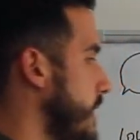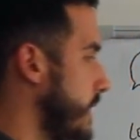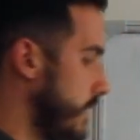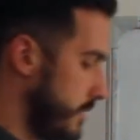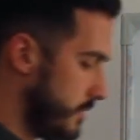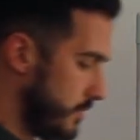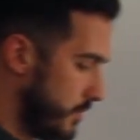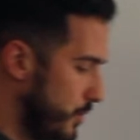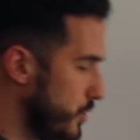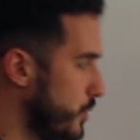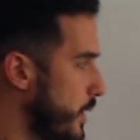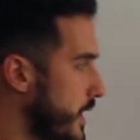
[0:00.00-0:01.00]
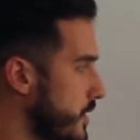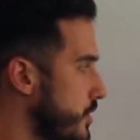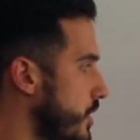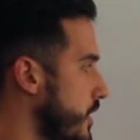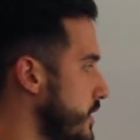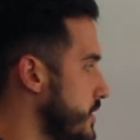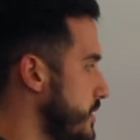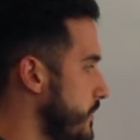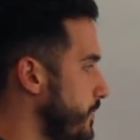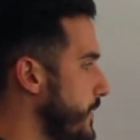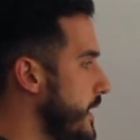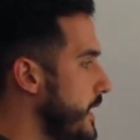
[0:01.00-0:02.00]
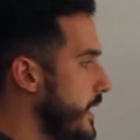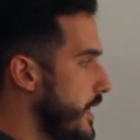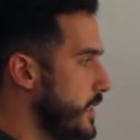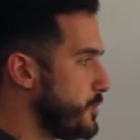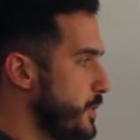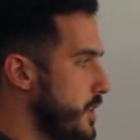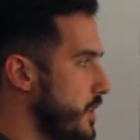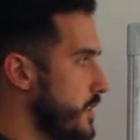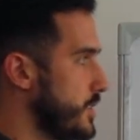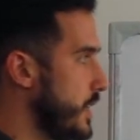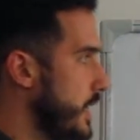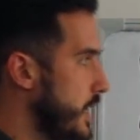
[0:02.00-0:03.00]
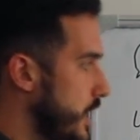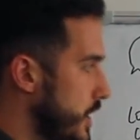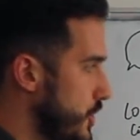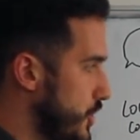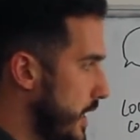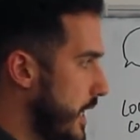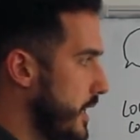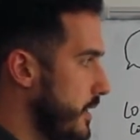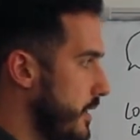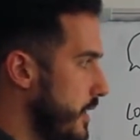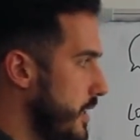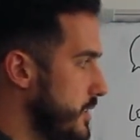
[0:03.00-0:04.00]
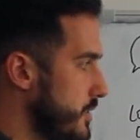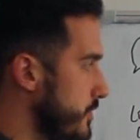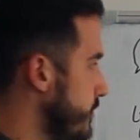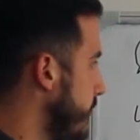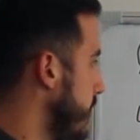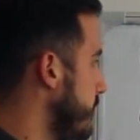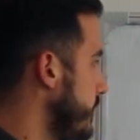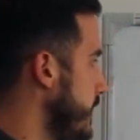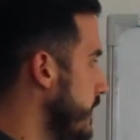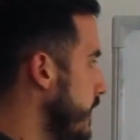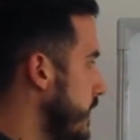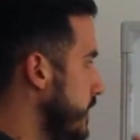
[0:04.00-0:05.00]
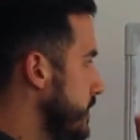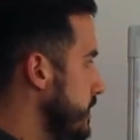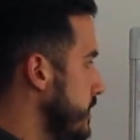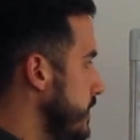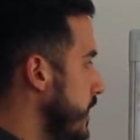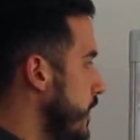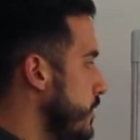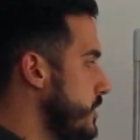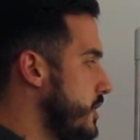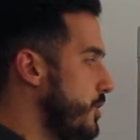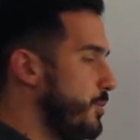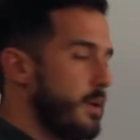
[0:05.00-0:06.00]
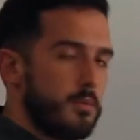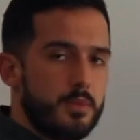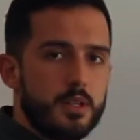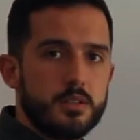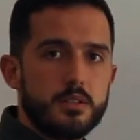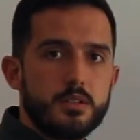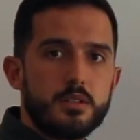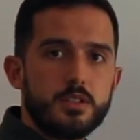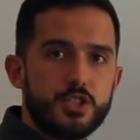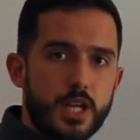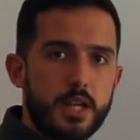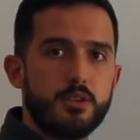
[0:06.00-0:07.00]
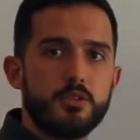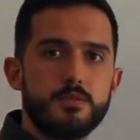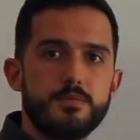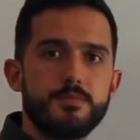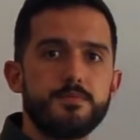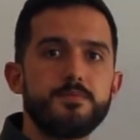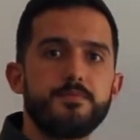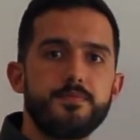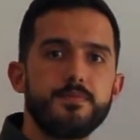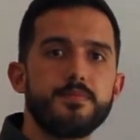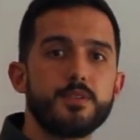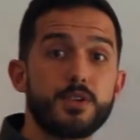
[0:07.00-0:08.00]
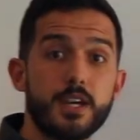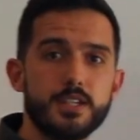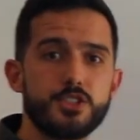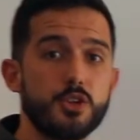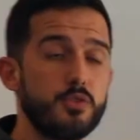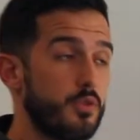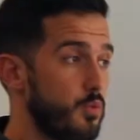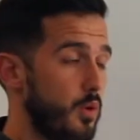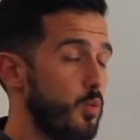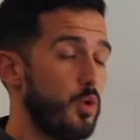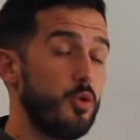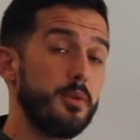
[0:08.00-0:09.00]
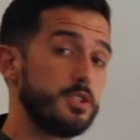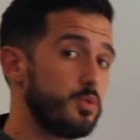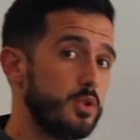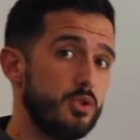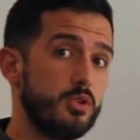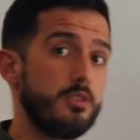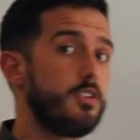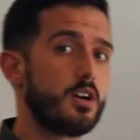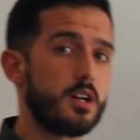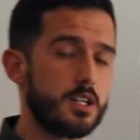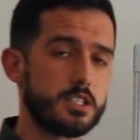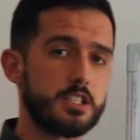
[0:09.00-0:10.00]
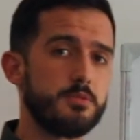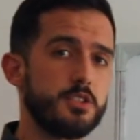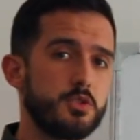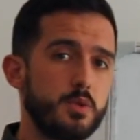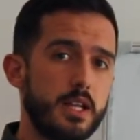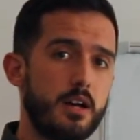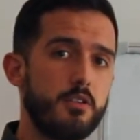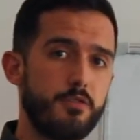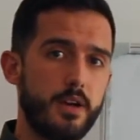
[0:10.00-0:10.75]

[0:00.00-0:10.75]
that all the way across is because chat is a very low commitment channel. Okay, so almost with all of our customers, without